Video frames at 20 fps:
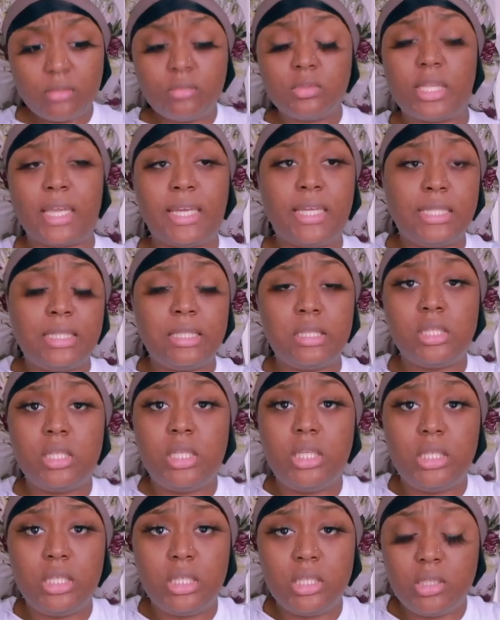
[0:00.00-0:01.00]
don't like
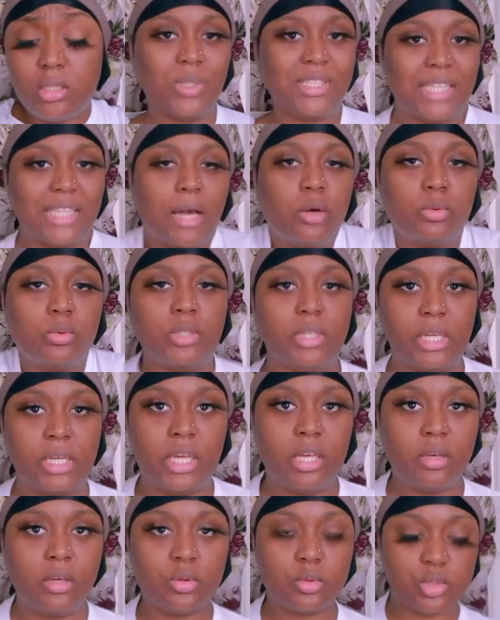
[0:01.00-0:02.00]
cleaning without
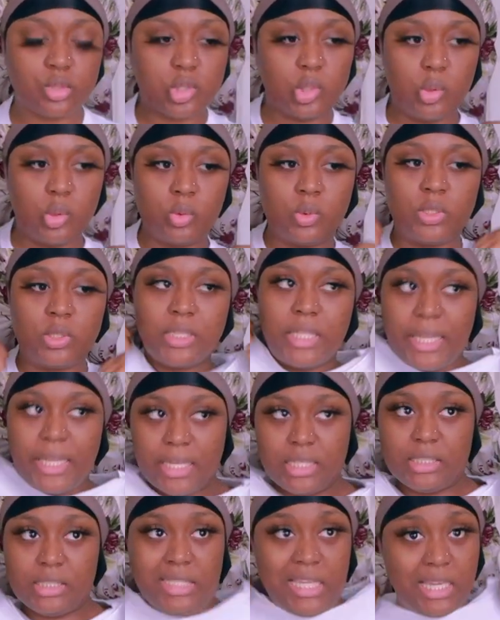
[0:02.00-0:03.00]
nails on.
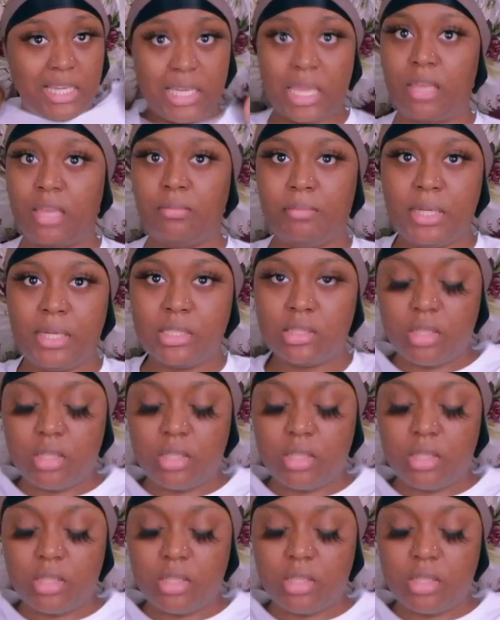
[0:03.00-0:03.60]
Like, they can't be